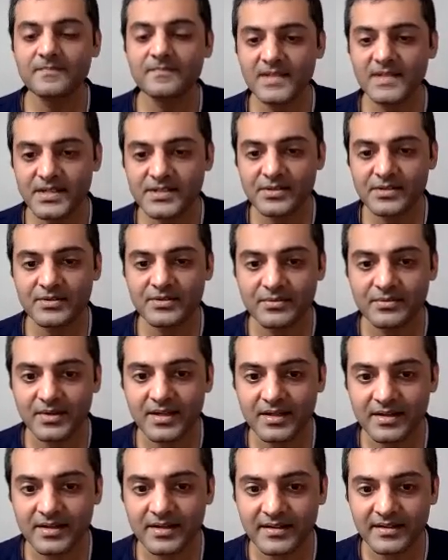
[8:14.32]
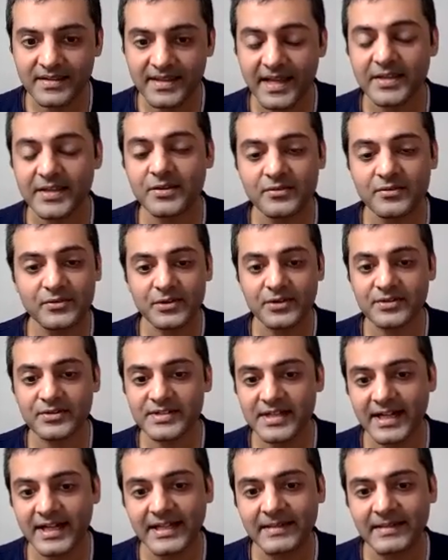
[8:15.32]
So thank you for your
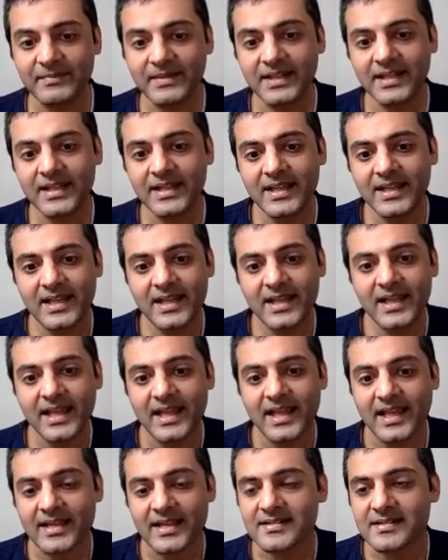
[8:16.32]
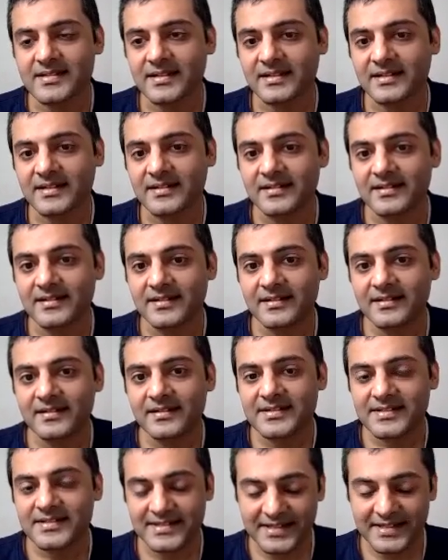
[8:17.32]
time, and
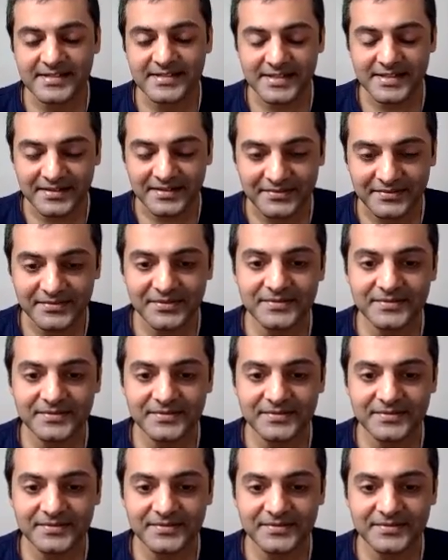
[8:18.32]
stay safe.